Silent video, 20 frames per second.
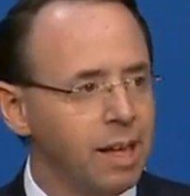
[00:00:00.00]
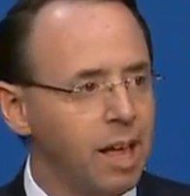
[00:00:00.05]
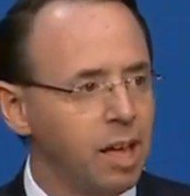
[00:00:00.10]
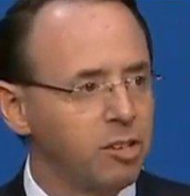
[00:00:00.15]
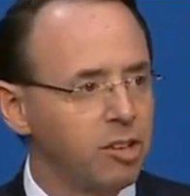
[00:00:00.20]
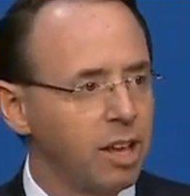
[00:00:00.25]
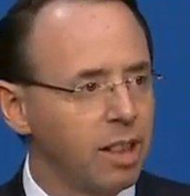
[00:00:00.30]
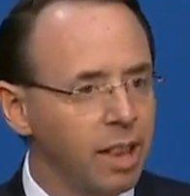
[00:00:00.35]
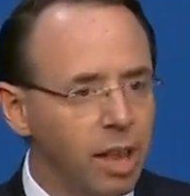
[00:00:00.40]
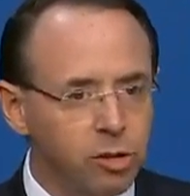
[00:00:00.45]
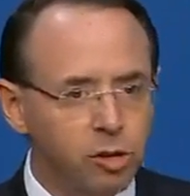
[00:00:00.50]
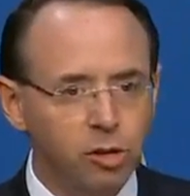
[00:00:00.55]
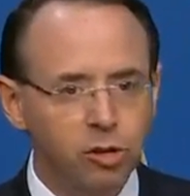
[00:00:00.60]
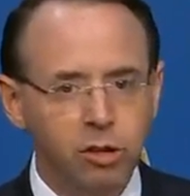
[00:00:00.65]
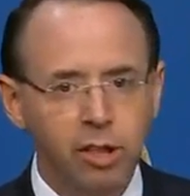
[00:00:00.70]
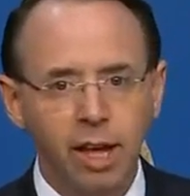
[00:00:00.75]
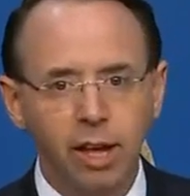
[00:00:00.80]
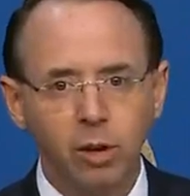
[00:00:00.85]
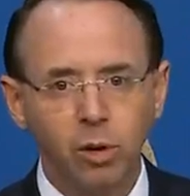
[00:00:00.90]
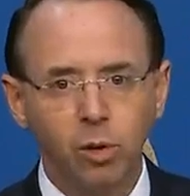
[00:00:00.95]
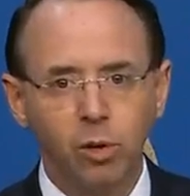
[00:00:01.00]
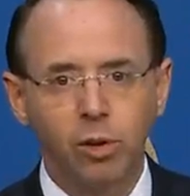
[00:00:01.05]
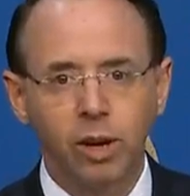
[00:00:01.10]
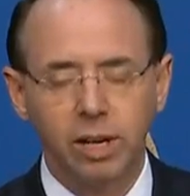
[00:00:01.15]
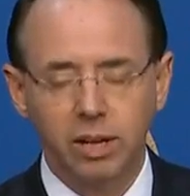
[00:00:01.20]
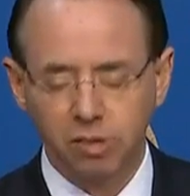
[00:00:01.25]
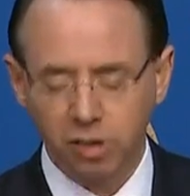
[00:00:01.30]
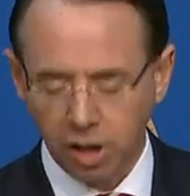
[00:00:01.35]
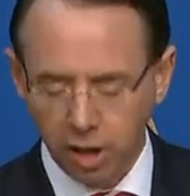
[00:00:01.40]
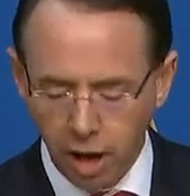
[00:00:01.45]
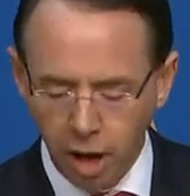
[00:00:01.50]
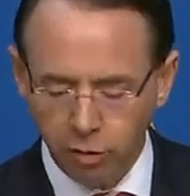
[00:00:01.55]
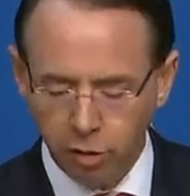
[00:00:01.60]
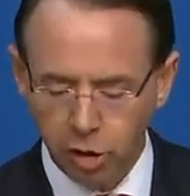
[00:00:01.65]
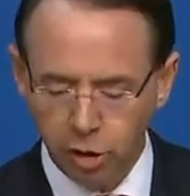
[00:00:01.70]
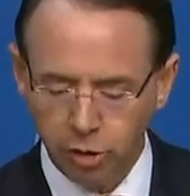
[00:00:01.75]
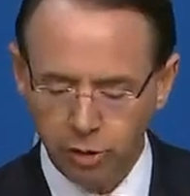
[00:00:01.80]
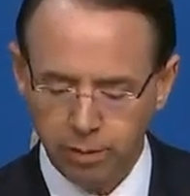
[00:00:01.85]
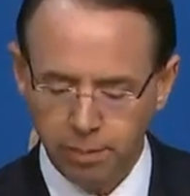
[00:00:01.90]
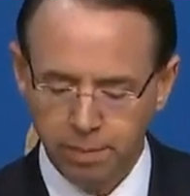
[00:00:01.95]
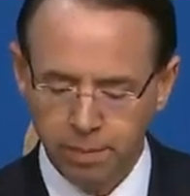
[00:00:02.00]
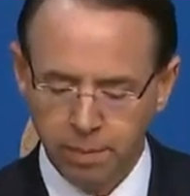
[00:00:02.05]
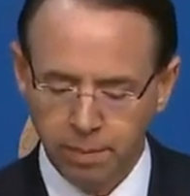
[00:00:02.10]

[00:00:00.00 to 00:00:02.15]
as a legislator and as a governor